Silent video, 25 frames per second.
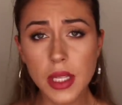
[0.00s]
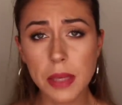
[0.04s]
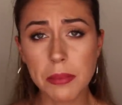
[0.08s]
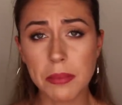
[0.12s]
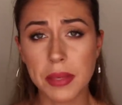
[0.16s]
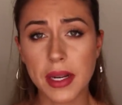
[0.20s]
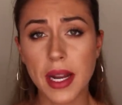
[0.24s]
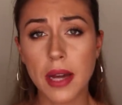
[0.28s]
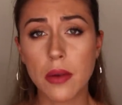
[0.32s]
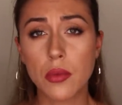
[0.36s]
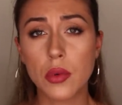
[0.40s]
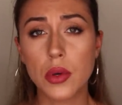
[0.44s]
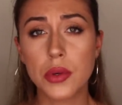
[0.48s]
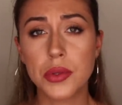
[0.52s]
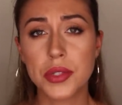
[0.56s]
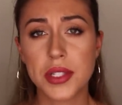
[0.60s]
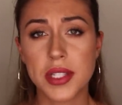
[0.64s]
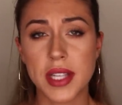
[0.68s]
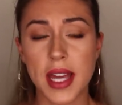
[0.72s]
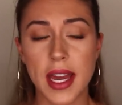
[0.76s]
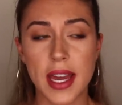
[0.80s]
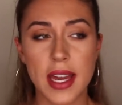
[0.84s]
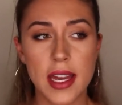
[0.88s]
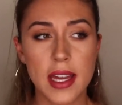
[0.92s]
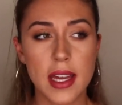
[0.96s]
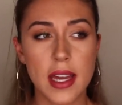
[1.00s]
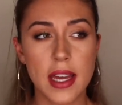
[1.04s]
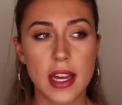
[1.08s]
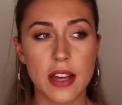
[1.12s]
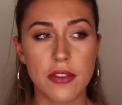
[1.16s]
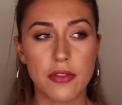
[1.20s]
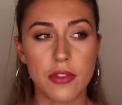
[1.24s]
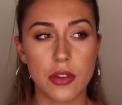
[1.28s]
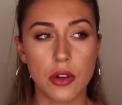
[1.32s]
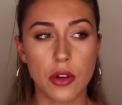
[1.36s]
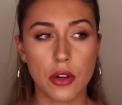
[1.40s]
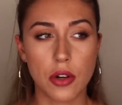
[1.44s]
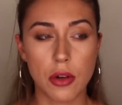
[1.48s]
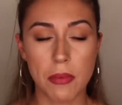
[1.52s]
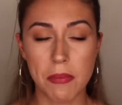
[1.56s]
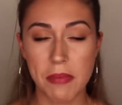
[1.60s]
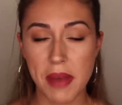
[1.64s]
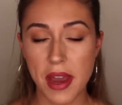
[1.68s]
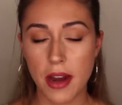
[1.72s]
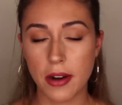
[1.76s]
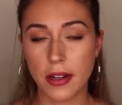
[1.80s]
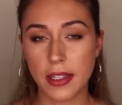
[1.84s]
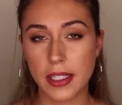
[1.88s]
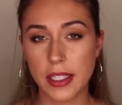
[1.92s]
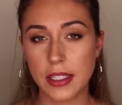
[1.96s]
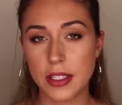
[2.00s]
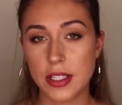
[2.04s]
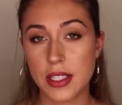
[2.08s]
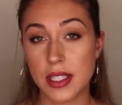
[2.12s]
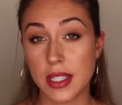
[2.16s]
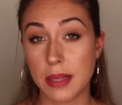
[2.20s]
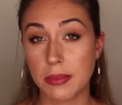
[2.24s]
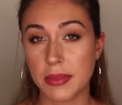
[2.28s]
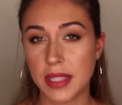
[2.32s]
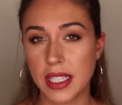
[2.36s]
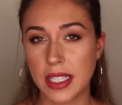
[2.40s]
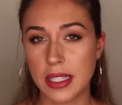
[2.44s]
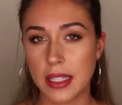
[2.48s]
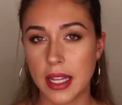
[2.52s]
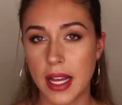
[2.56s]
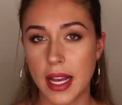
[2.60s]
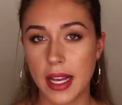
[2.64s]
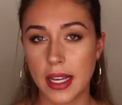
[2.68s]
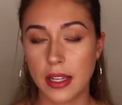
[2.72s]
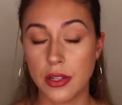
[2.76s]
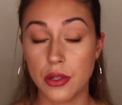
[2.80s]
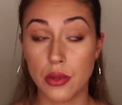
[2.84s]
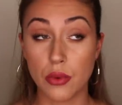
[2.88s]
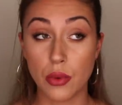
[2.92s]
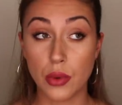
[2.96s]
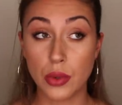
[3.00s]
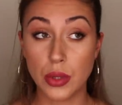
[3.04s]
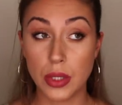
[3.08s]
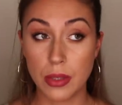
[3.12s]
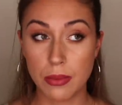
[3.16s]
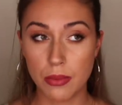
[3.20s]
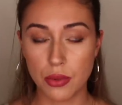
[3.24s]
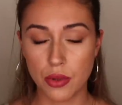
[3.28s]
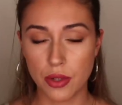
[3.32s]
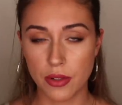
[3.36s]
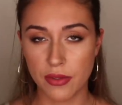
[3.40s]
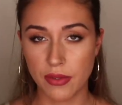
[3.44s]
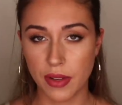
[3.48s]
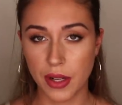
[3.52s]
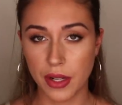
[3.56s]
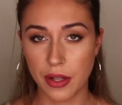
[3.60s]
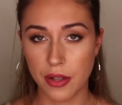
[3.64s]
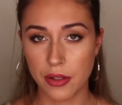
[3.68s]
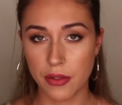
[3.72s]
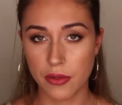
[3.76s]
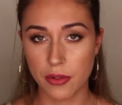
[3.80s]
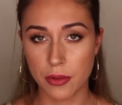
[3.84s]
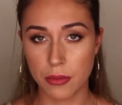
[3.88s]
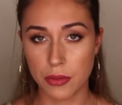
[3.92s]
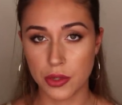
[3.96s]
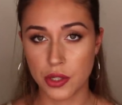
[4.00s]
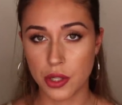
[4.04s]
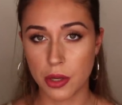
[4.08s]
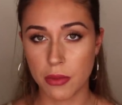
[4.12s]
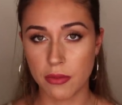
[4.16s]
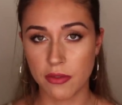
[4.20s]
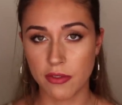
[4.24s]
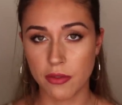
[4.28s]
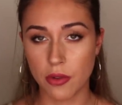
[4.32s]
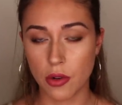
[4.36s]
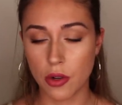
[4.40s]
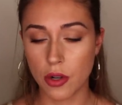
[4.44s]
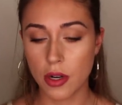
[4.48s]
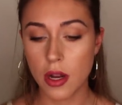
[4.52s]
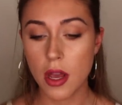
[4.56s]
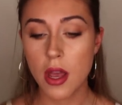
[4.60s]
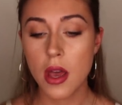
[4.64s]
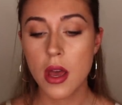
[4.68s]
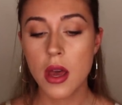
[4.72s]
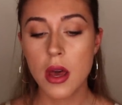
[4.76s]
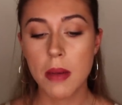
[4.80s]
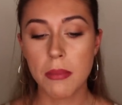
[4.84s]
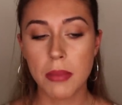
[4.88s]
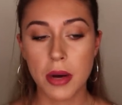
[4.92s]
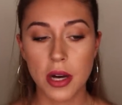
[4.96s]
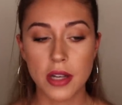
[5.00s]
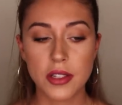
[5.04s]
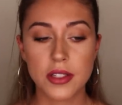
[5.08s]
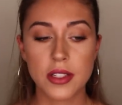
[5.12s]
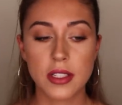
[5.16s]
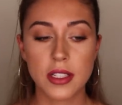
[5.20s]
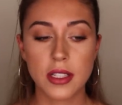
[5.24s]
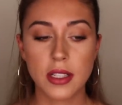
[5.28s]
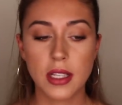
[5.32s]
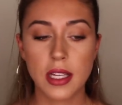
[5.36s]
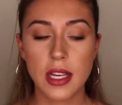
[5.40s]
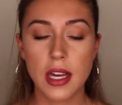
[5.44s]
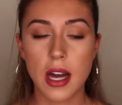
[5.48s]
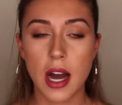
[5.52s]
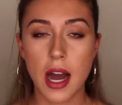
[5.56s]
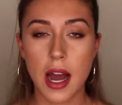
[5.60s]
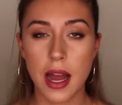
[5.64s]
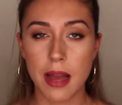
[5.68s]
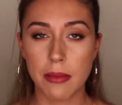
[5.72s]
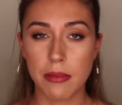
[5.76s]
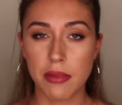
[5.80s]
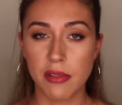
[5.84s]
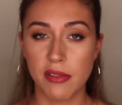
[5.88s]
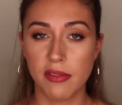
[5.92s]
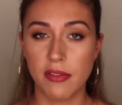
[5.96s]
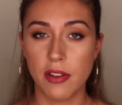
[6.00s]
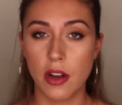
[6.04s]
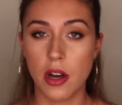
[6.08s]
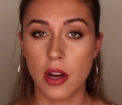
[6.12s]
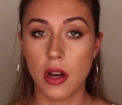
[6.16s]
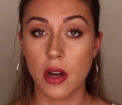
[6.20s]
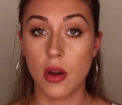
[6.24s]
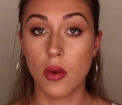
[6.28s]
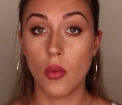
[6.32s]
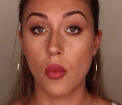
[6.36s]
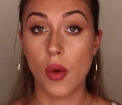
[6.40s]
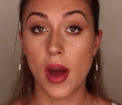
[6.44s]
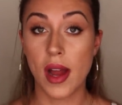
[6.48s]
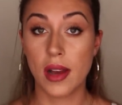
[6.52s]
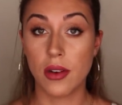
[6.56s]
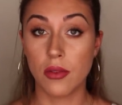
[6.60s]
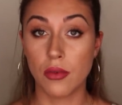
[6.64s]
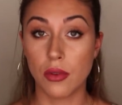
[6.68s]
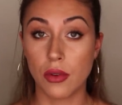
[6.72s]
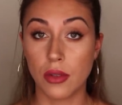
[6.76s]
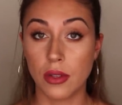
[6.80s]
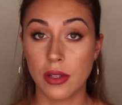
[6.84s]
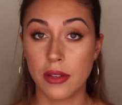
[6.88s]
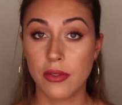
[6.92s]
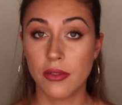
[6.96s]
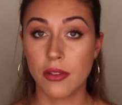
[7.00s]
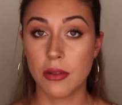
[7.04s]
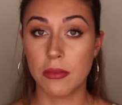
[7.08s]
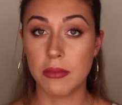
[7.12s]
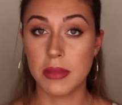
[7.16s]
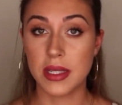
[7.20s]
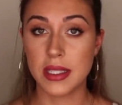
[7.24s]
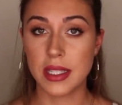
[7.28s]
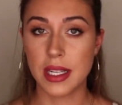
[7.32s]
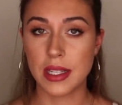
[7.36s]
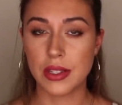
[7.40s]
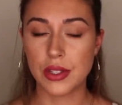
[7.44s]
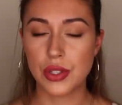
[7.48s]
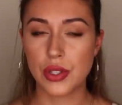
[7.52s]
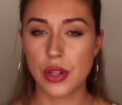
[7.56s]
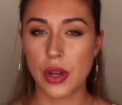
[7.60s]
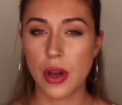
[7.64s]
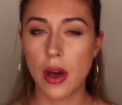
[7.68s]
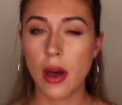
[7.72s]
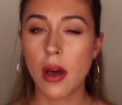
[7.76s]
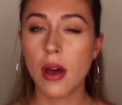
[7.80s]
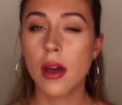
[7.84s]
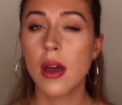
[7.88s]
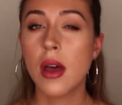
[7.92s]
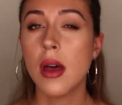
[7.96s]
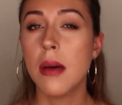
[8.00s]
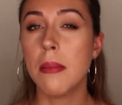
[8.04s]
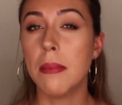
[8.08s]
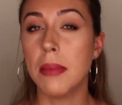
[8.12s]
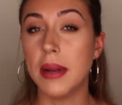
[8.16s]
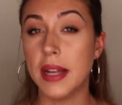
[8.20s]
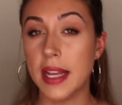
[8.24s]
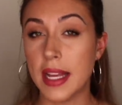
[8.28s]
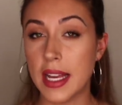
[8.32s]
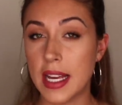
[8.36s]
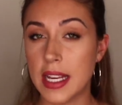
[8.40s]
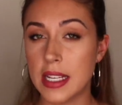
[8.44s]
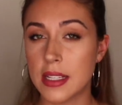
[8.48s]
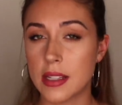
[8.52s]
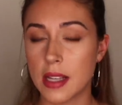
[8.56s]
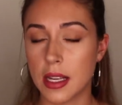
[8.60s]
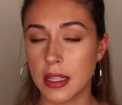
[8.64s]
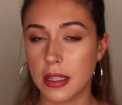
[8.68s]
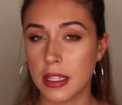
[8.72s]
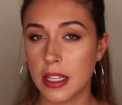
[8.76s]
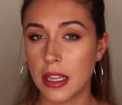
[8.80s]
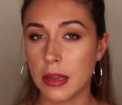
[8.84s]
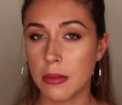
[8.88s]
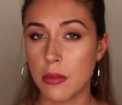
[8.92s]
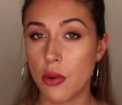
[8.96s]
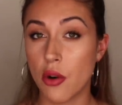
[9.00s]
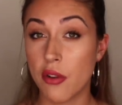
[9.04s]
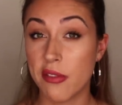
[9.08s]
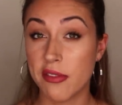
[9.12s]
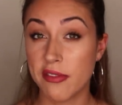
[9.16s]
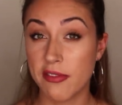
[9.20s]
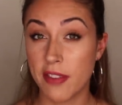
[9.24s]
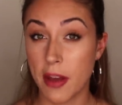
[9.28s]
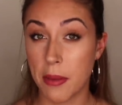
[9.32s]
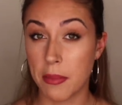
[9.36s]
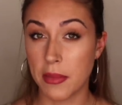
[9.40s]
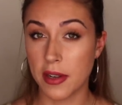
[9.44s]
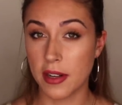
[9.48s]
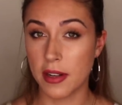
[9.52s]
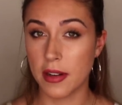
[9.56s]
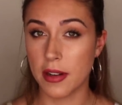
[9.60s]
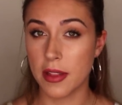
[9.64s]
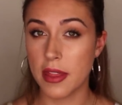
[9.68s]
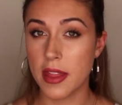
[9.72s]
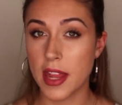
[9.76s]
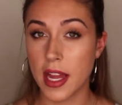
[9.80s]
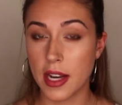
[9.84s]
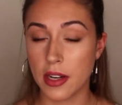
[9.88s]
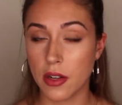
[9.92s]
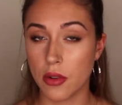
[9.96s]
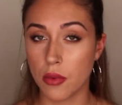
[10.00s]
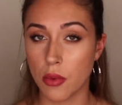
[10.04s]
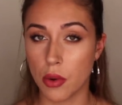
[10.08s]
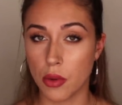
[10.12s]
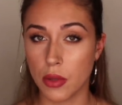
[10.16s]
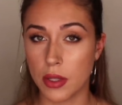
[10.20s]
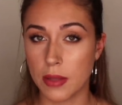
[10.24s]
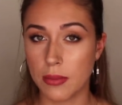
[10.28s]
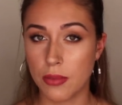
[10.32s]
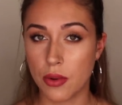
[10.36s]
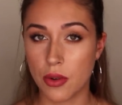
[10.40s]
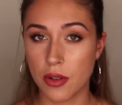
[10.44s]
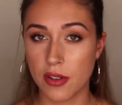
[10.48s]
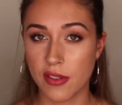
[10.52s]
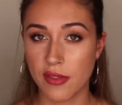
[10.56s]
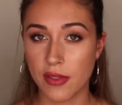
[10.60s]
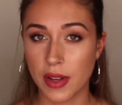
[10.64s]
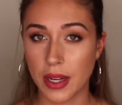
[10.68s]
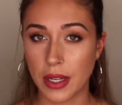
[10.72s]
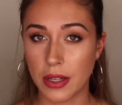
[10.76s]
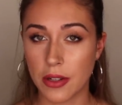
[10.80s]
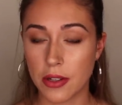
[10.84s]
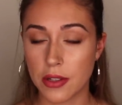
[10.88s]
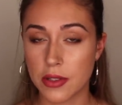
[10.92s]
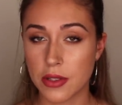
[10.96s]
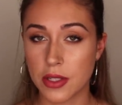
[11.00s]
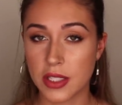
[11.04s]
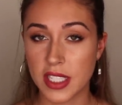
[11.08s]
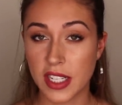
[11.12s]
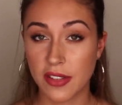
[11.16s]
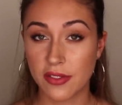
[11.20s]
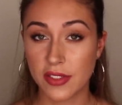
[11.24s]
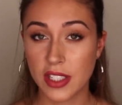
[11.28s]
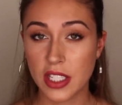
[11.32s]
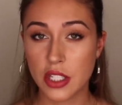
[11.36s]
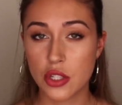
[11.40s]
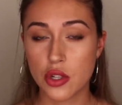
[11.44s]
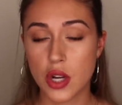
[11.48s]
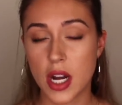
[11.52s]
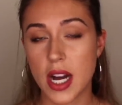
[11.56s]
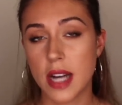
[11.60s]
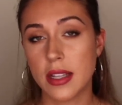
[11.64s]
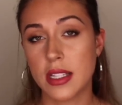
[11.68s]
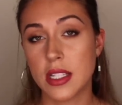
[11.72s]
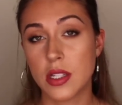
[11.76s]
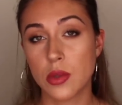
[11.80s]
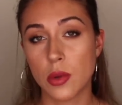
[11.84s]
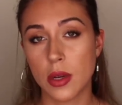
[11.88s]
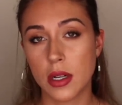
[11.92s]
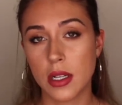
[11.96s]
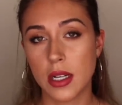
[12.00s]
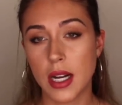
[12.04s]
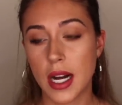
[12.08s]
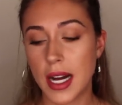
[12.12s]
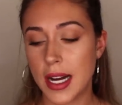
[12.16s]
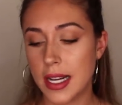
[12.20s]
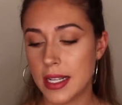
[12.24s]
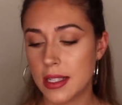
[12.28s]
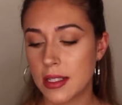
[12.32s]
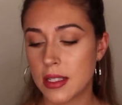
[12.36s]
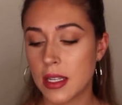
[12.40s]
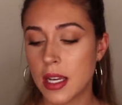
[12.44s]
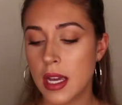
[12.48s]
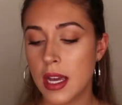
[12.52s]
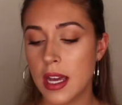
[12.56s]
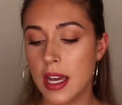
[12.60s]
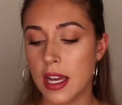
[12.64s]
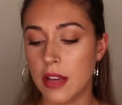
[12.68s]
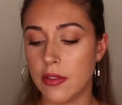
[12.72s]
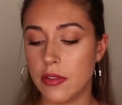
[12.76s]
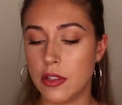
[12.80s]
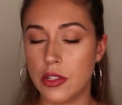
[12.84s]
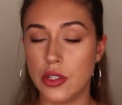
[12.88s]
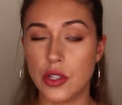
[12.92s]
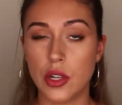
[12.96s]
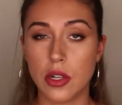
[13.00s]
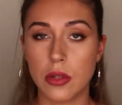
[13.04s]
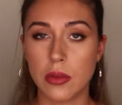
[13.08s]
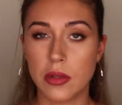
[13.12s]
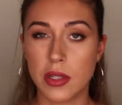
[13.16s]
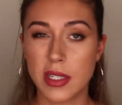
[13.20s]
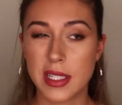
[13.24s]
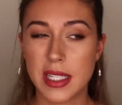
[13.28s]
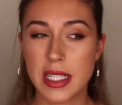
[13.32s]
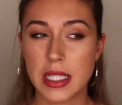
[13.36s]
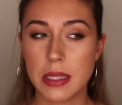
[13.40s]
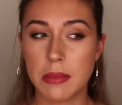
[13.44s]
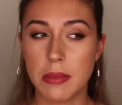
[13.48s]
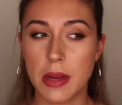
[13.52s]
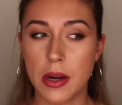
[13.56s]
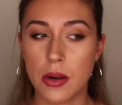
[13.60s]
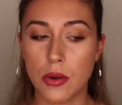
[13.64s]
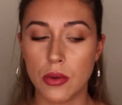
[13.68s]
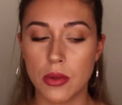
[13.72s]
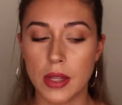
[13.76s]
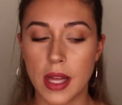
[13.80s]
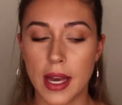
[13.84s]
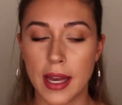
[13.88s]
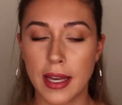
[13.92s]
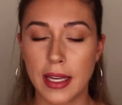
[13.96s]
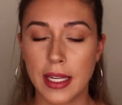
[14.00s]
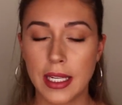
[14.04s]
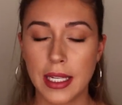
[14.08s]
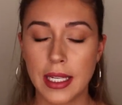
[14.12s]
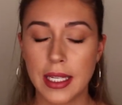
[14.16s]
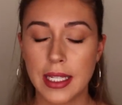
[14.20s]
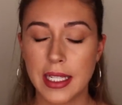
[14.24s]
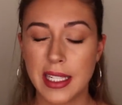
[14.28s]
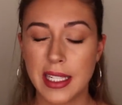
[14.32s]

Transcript: But I will say, if you're comparing it to something like Neroli Portofino from Tom Ford, personally, I prefer White Neroli from Mizensir, but it is a little more feminine than Neroli Portofino. So definitely try this one, guys. If you don't want to smell like